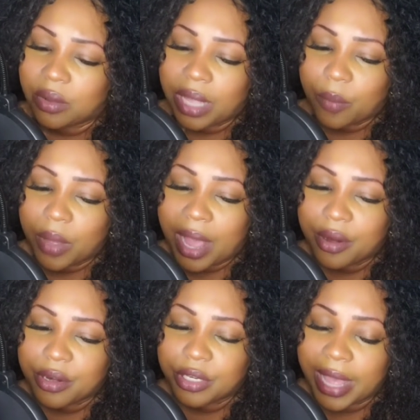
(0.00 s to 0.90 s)
okay, well, I
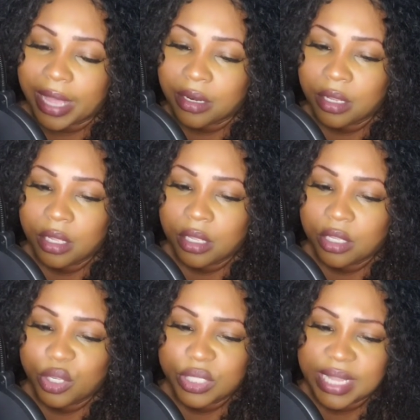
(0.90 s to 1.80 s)
heard that
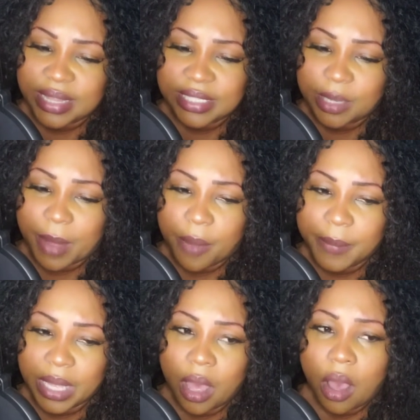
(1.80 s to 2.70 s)
you said this about
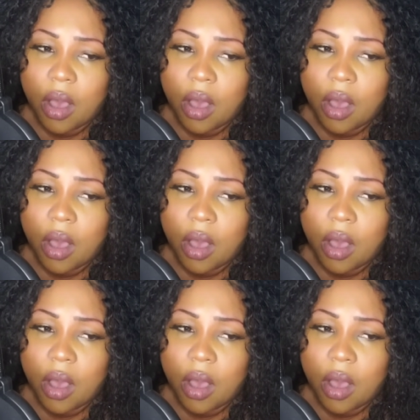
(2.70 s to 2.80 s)
me.